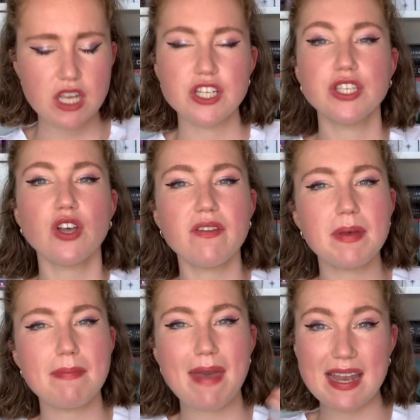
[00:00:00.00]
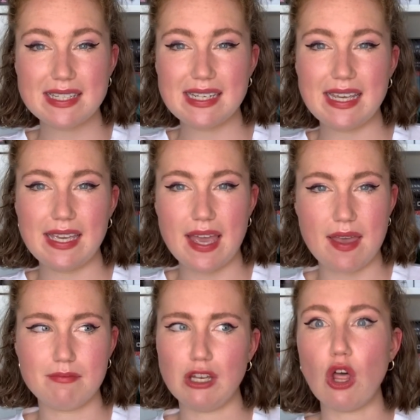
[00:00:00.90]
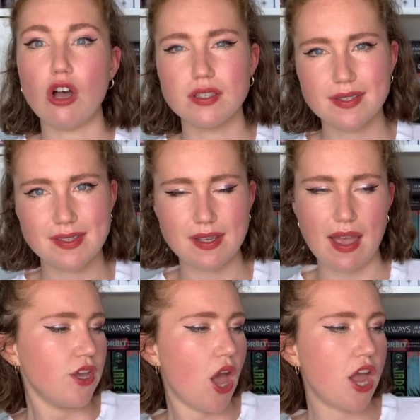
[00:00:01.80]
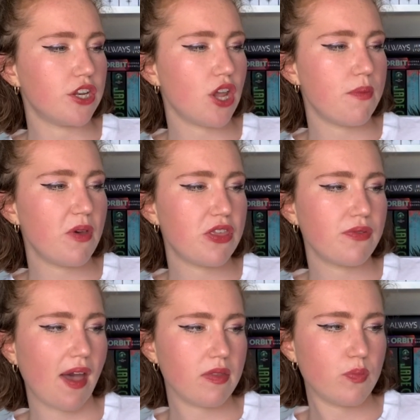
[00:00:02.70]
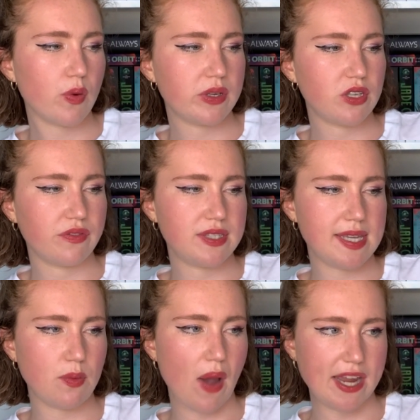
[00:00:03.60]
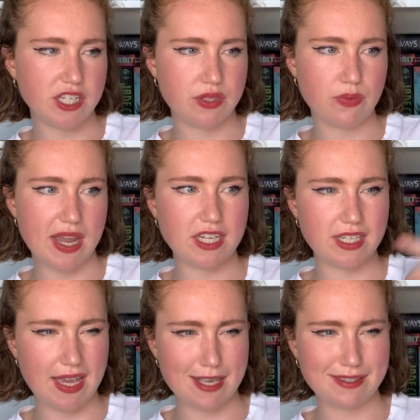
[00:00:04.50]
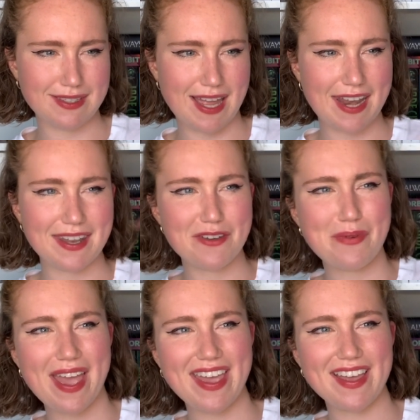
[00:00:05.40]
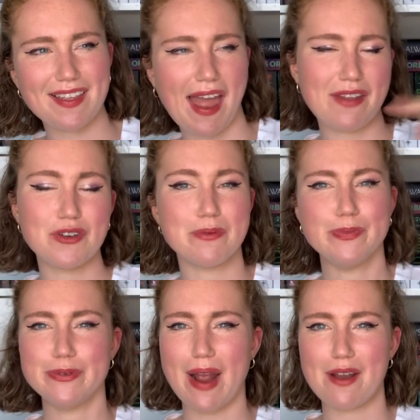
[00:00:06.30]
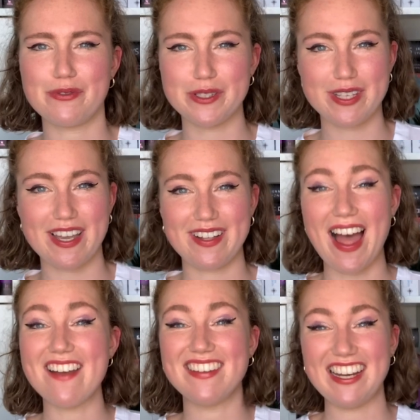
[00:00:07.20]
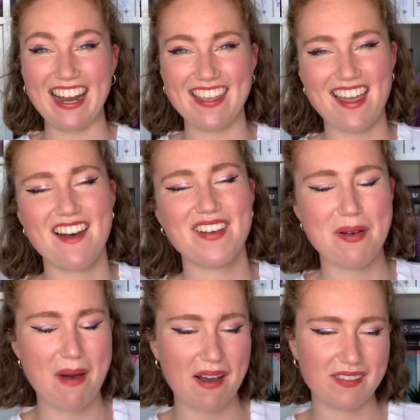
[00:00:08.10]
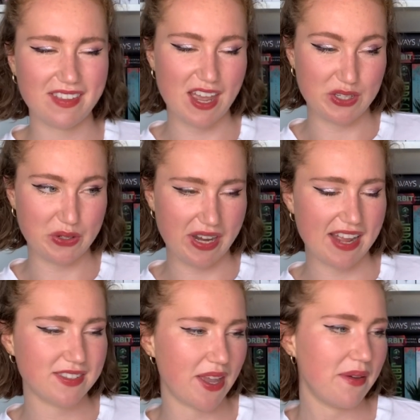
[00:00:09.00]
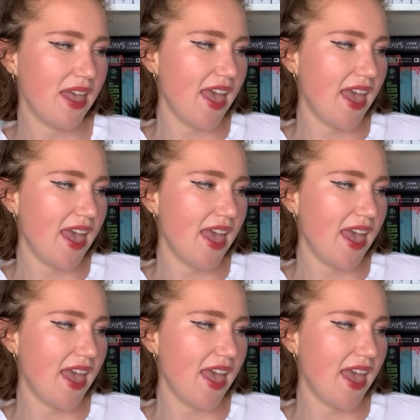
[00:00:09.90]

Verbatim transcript: she's sort of mentally um lost and uh, but throughout the book we sort of see why she, the way she is and the way it kind of comes round full circle I really like that about her storyline so